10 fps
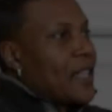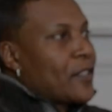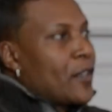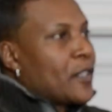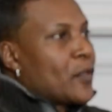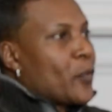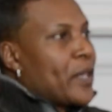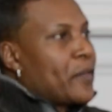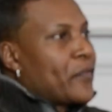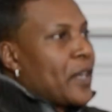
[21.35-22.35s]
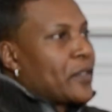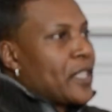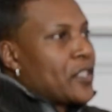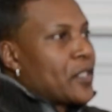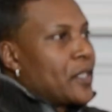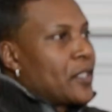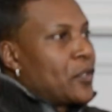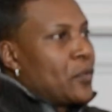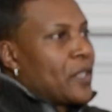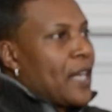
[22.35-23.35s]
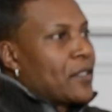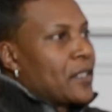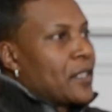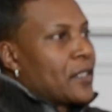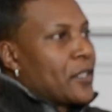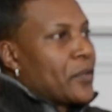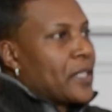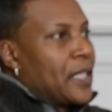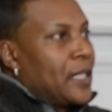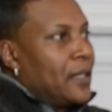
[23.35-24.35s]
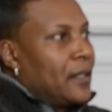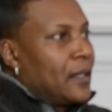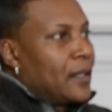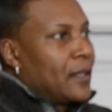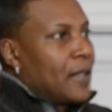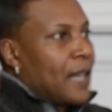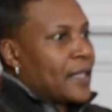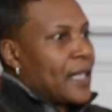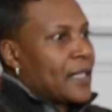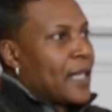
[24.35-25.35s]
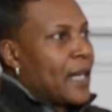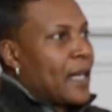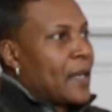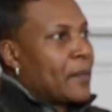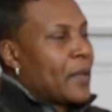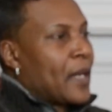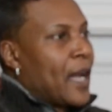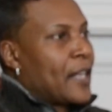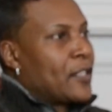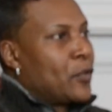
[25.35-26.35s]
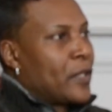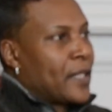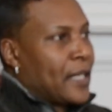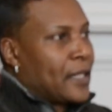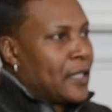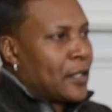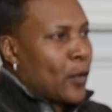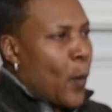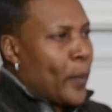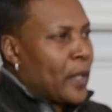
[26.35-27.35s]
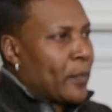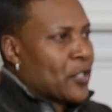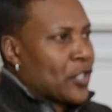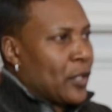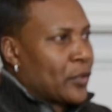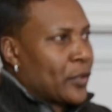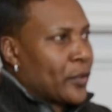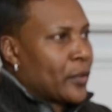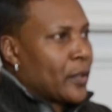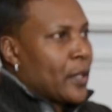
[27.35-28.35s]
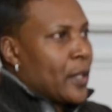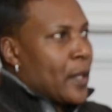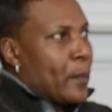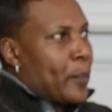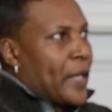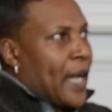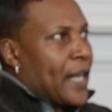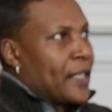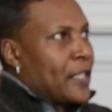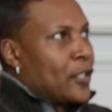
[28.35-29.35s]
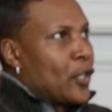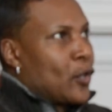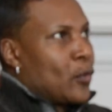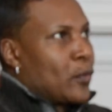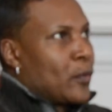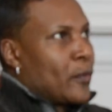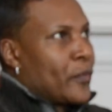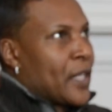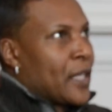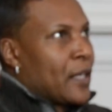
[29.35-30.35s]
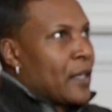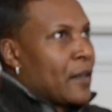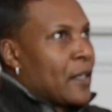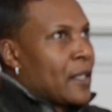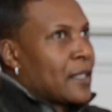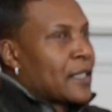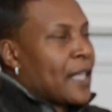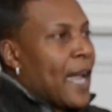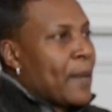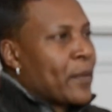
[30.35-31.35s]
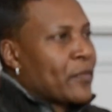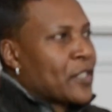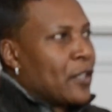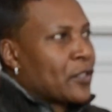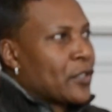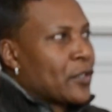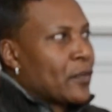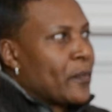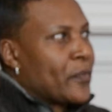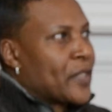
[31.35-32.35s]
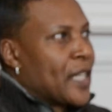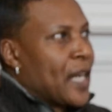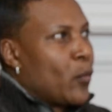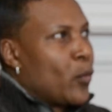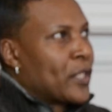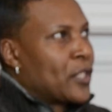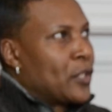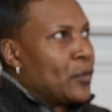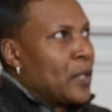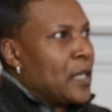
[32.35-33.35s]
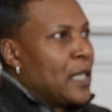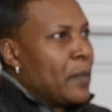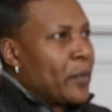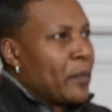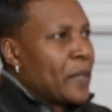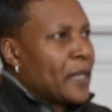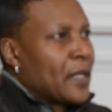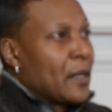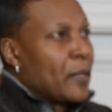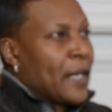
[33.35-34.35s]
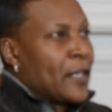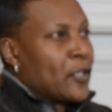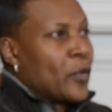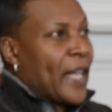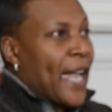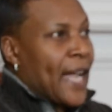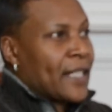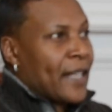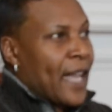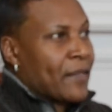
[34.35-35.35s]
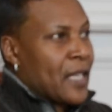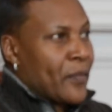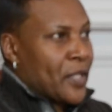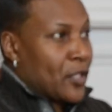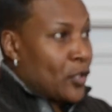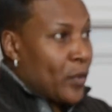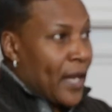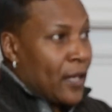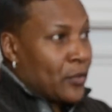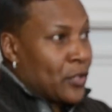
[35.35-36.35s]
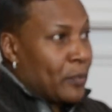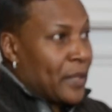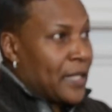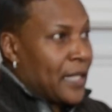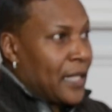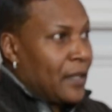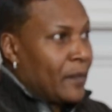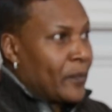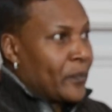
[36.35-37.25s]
started the R.A.I.N Foundation in 2013. At that time, I knew that I needed to open up a shelter, but I didn't know the type of shelter that I want to implement, but I knew it had to have something to do with LGBT.